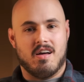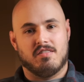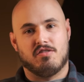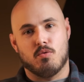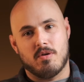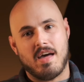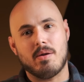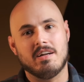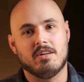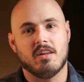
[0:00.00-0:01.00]
So without
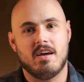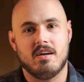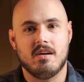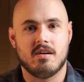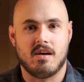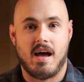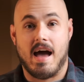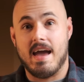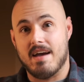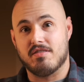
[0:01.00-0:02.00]
any delay,
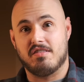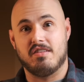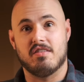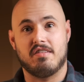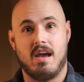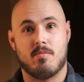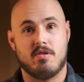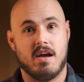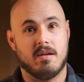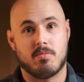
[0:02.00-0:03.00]
I haven't seen this camera
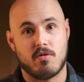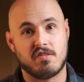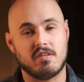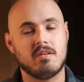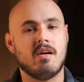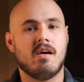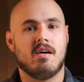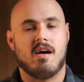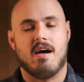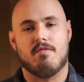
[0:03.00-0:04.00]
yet in person.
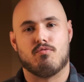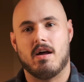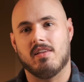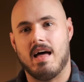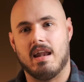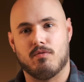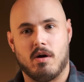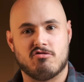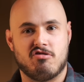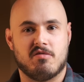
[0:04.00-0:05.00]
I've read a lot, I've
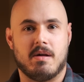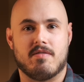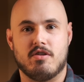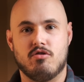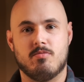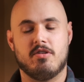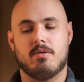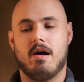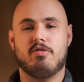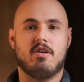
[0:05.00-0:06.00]
watched just about every YouTube
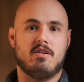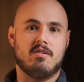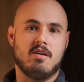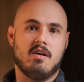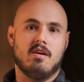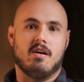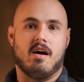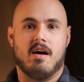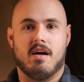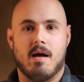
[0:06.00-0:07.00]
video out there.
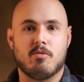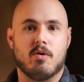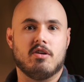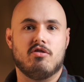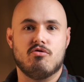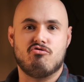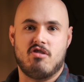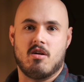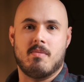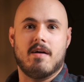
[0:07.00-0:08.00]
I'm going to
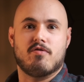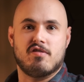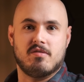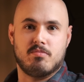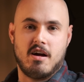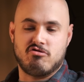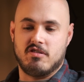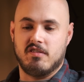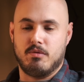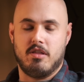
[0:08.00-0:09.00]
share my first
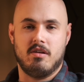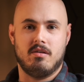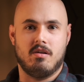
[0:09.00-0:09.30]
impressions with it